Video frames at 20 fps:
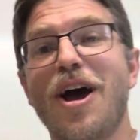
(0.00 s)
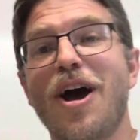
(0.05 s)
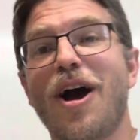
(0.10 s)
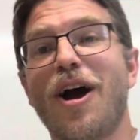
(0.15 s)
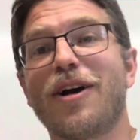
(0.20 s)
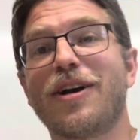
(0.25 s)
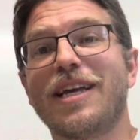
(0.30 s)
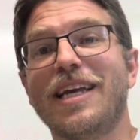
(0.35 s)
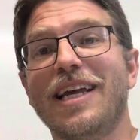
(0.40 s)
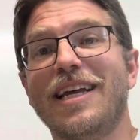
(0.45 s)

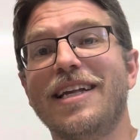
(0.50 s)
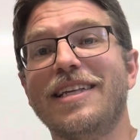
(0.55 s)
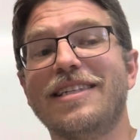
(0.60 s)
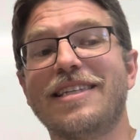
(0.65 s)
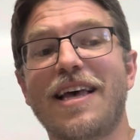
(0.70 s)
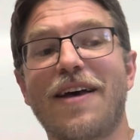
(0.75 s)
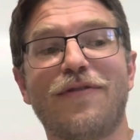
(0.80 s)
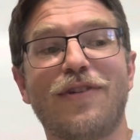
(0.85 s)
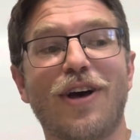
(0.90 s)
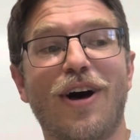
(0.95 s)
our kids
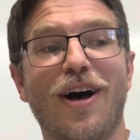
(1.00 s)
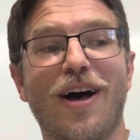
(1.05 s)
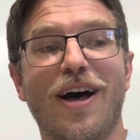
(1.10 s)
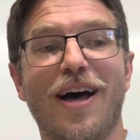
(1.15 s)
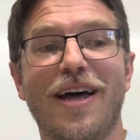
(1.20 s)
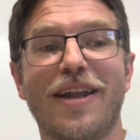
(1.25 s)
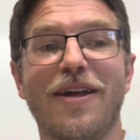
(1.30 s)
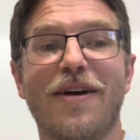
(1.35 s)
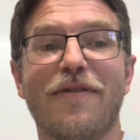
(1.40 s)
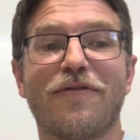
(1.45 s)
have
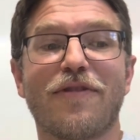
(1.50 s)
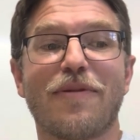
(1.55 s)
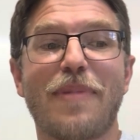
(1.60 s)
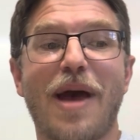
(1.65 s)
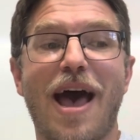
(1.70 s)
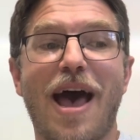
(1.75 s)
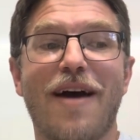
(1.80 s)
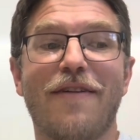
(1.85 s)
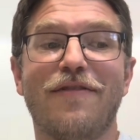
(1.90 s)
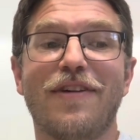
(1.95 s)
gone from
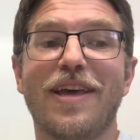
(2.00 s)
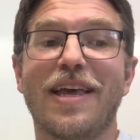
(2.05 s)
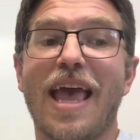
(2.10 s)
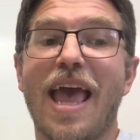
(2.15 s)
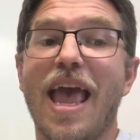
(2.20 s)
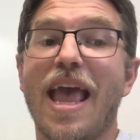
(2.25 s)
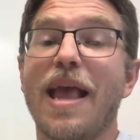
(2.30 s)
having